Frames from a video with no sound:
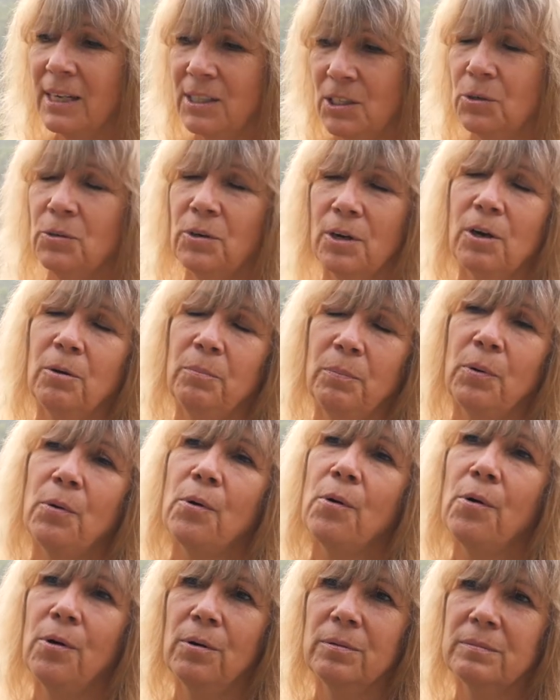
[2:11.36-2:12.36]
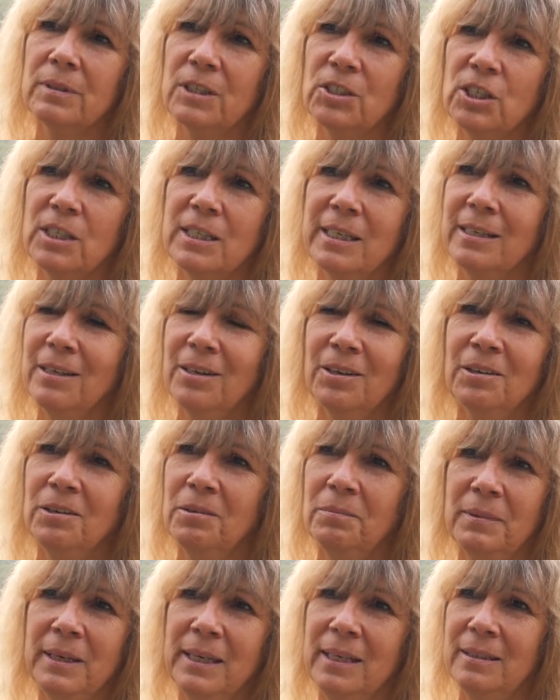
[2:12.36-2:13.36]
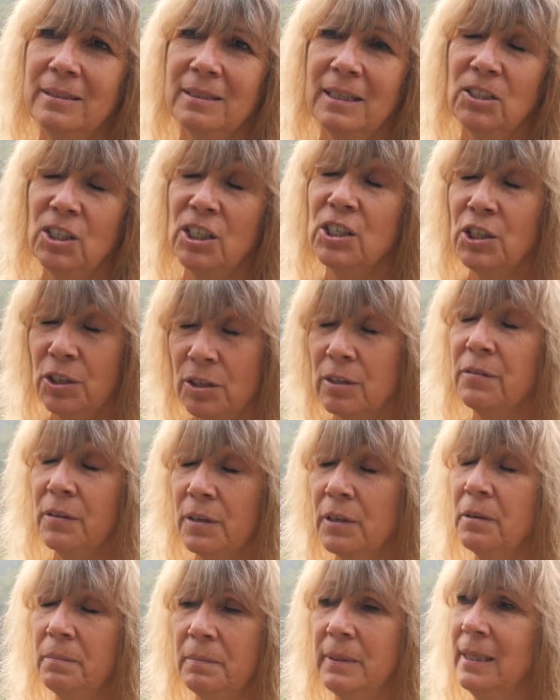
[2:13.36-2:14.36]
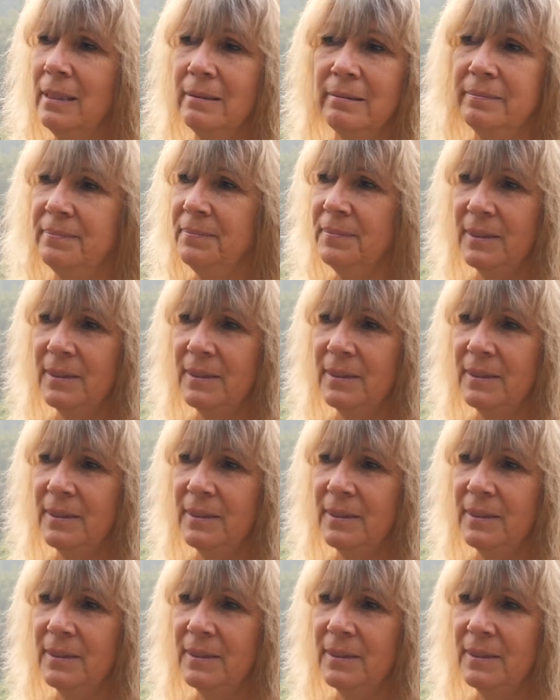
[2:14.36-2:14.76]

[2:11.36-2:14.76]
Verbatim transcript: I took her paw and she didn't hurt me and she should have hurt me